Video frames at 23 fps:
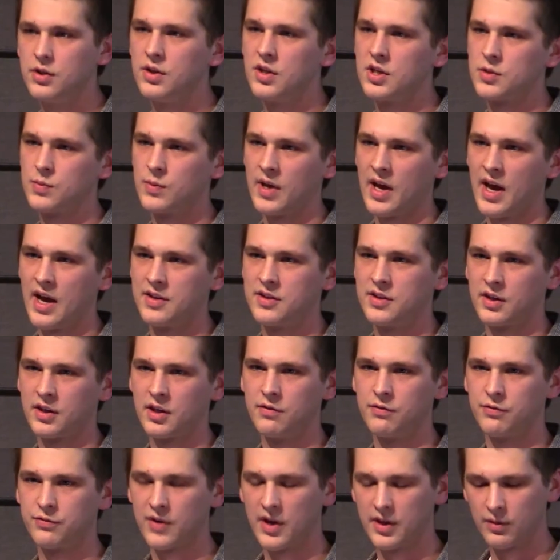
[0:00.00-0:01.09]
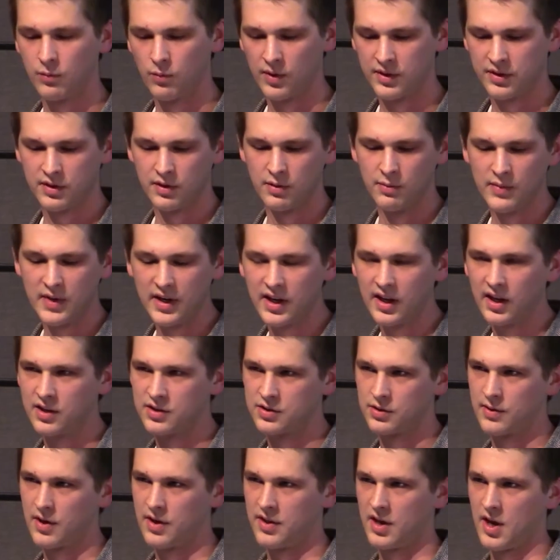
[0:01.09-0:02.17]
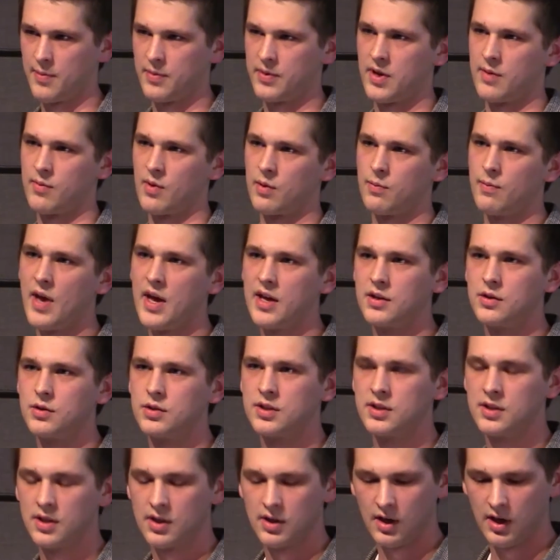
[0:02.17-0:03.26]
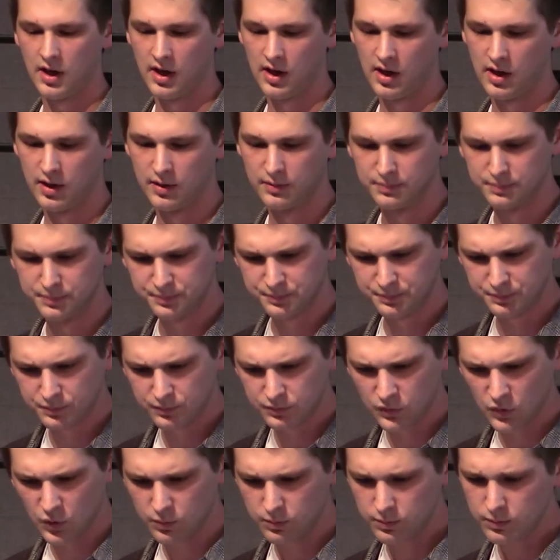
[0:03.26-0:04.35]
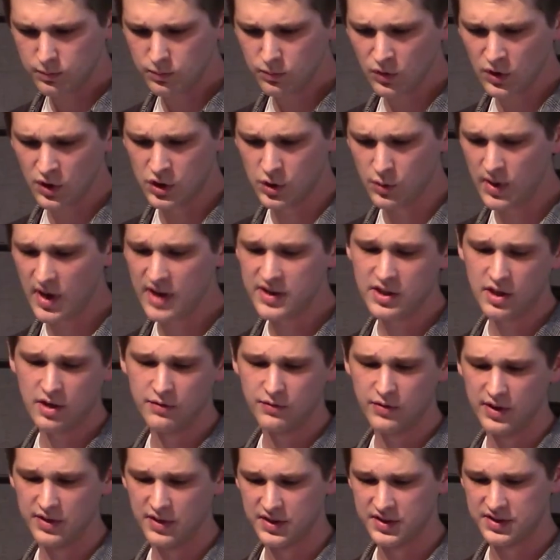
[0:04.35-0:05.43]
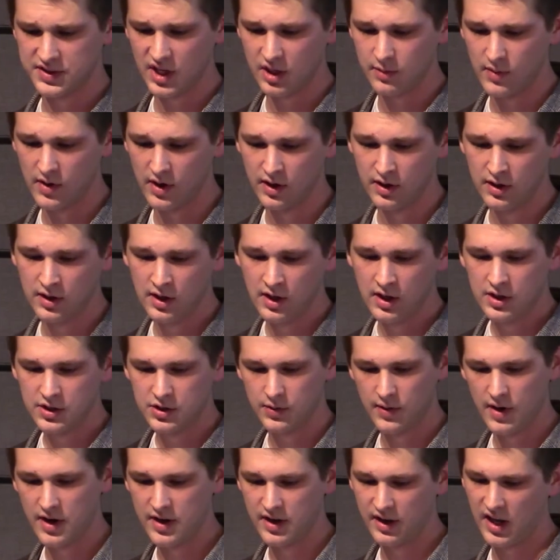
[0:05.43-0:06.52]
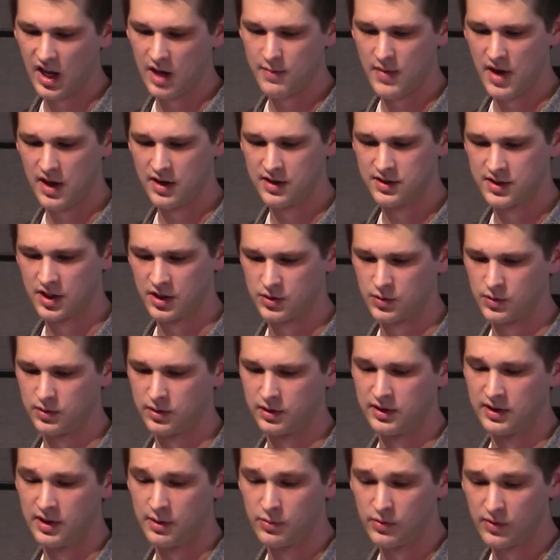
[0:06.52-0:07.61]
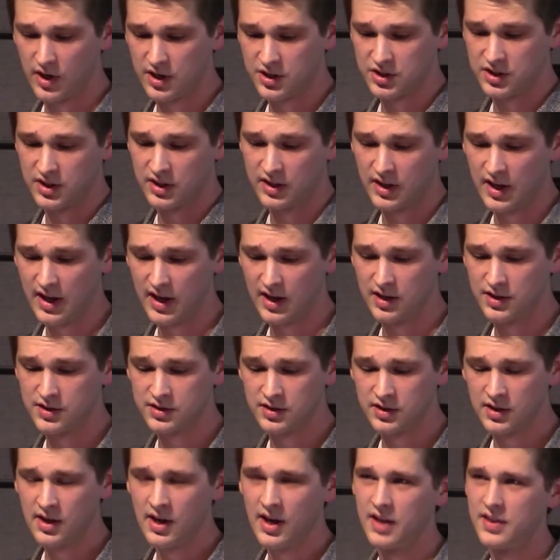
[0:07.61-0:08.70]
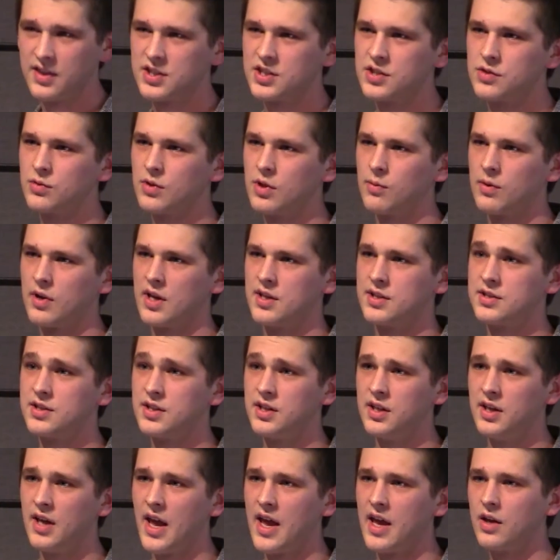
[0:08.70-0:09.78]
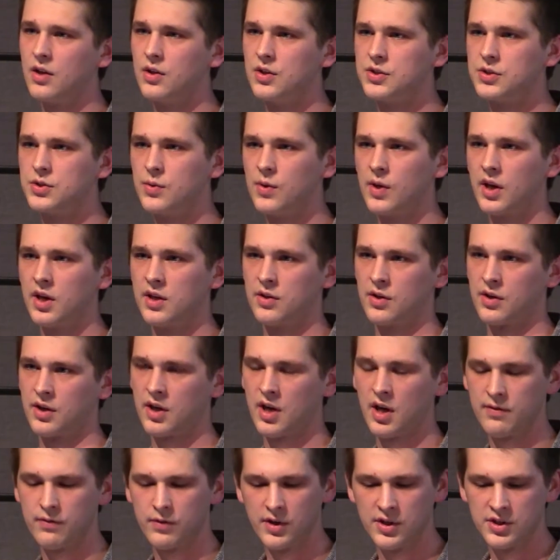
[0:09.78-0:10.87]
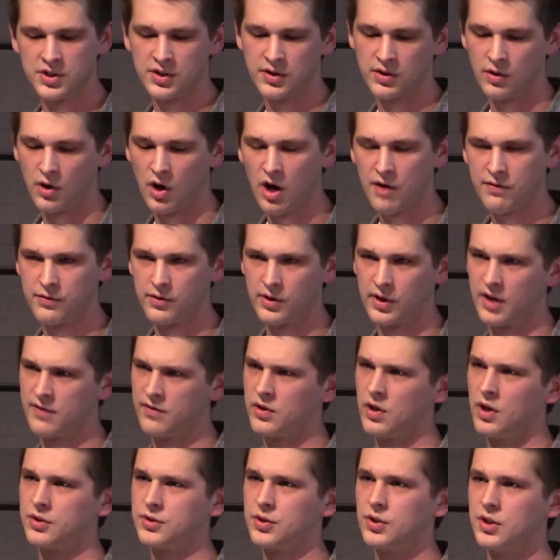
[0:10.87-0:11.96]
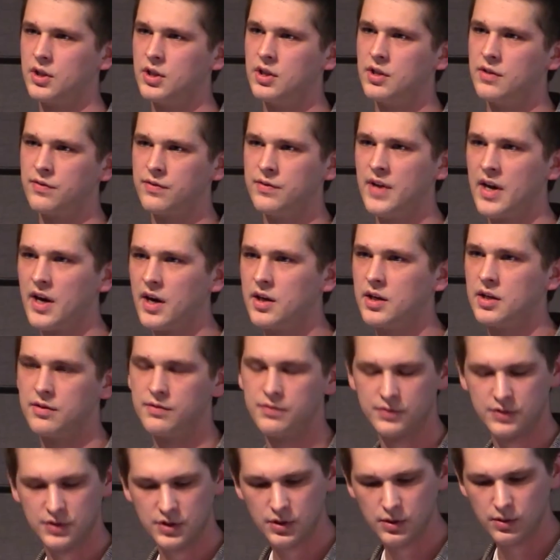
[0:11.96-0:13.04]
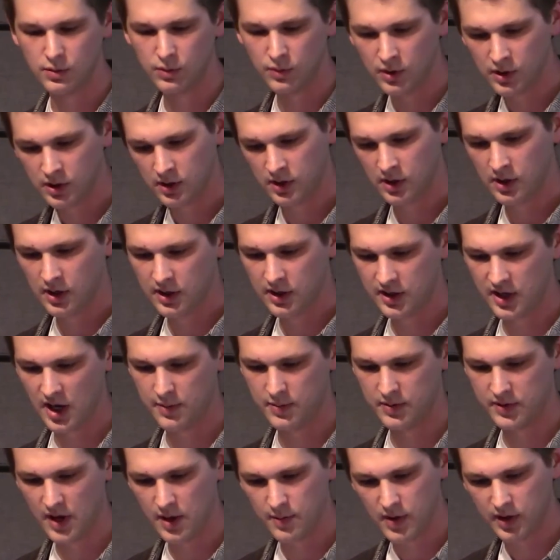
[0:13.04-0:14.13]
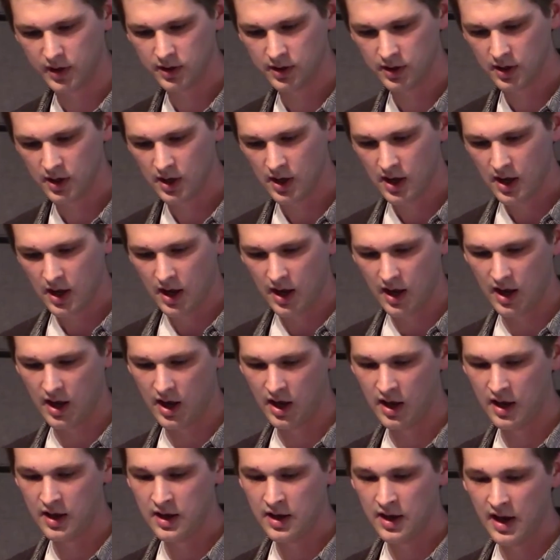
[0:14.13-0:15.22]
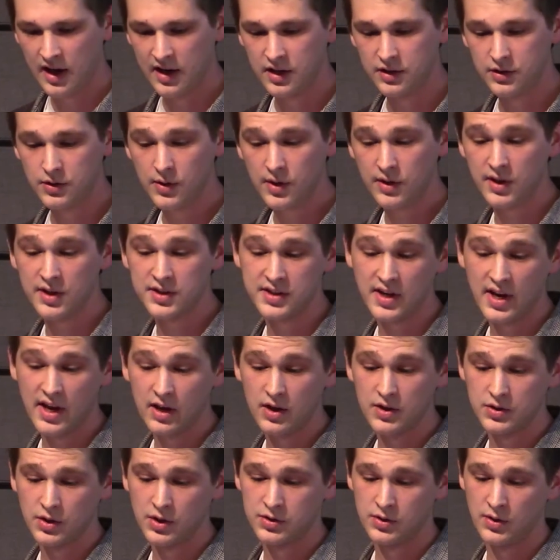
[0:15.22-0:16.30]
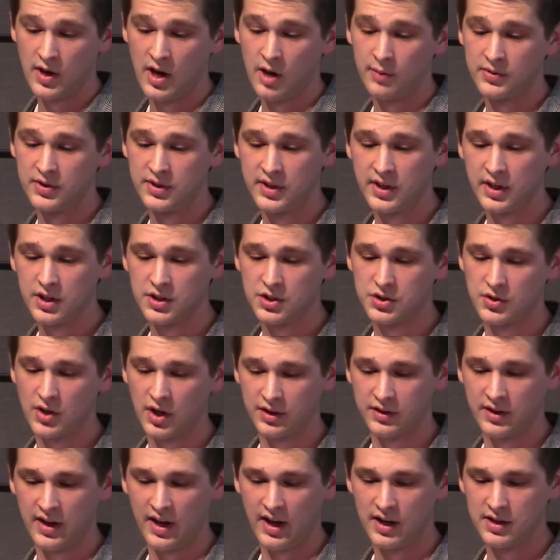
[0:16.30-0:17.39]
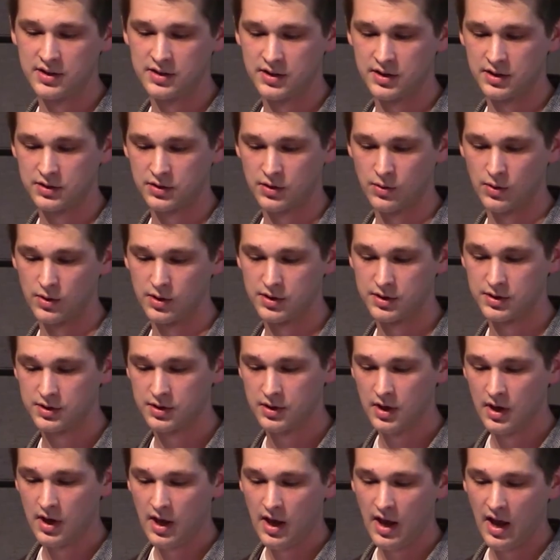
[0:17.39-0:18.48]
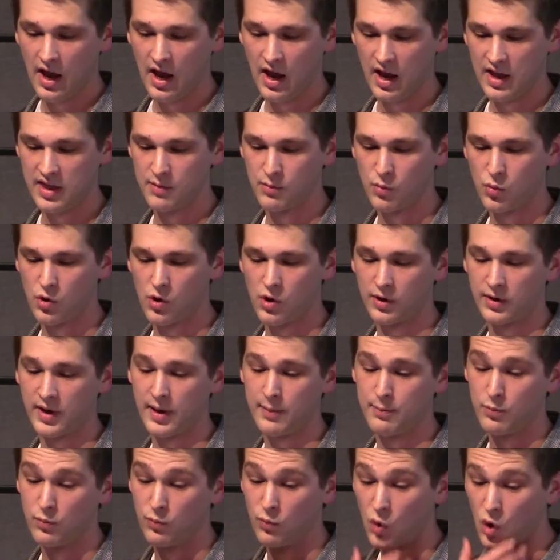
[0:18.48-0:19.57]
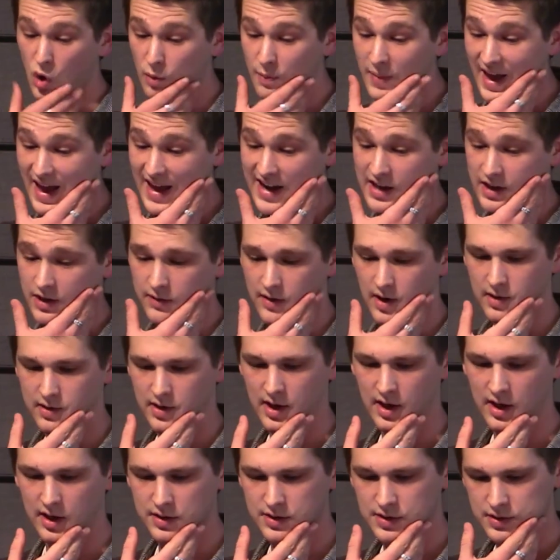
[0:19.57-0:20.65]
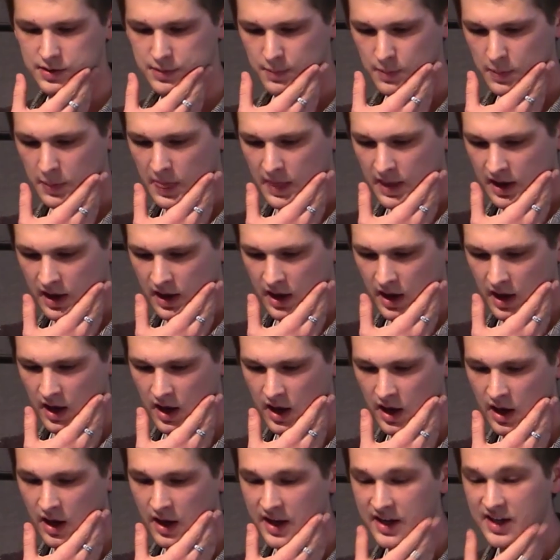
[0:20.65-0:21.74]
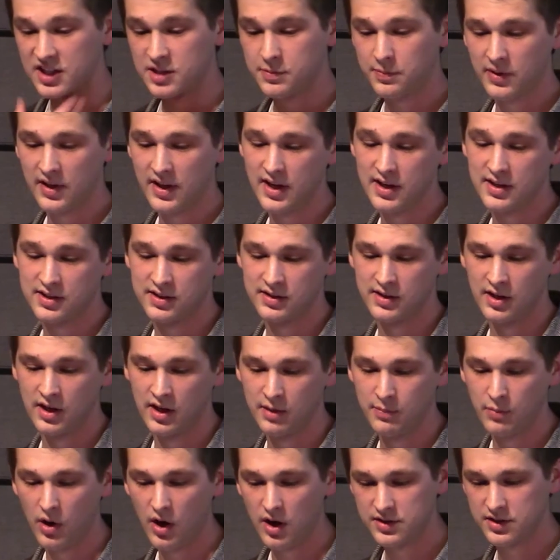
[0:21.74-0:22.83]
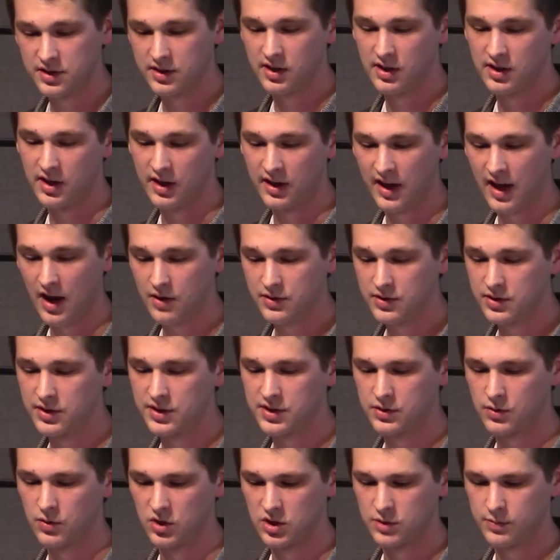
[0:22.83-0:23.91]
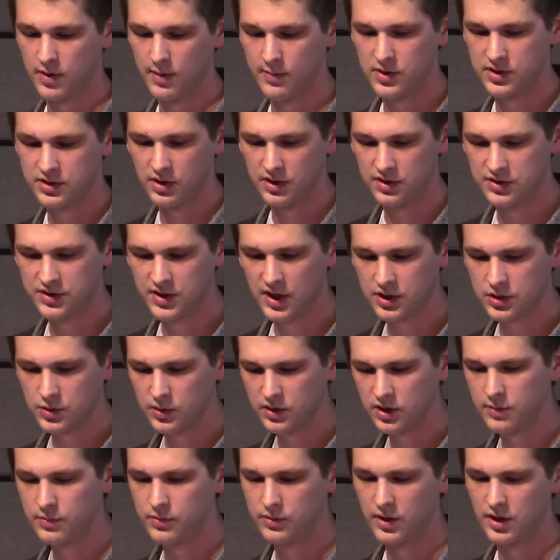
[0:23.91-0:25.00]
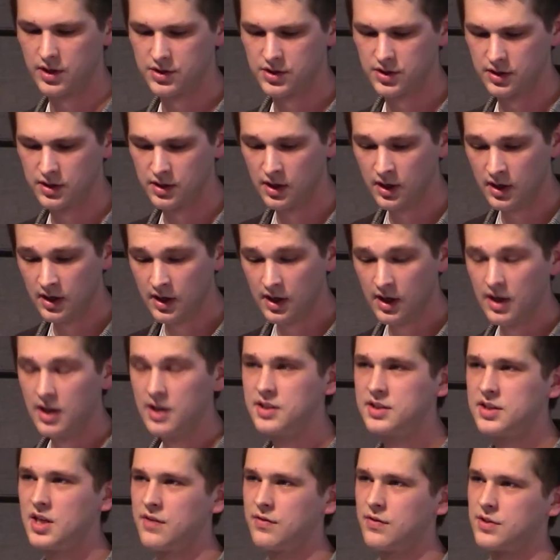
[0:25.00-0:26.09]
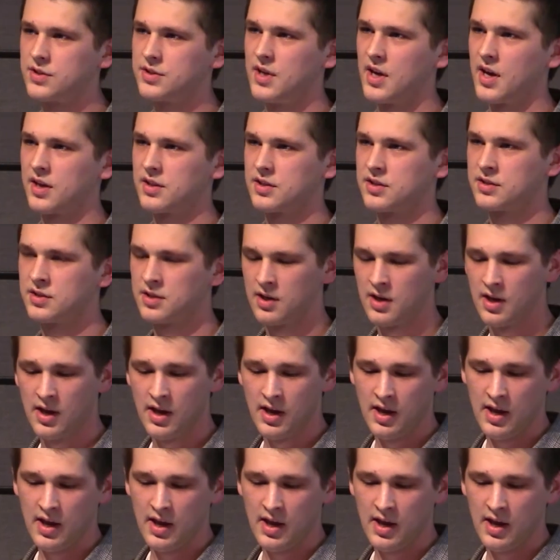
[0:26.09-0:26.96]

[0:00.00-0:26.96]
do this, we had to confront what the meanings around the epidemic meant. Um, so we had to confront the stigma surrounding gay men, sexual liberation, and AIDS. And this is really what I see Angles doing in their coverage and their offering of an alternative narrative to the epidemic. Uh, and in doing this, Angles also helped to deconstruct the AIDS discourse uh, and the moral, moral panic around AIDS. Uh, in its place, they posited a counter discourse premised on sexual liberation, safer sex,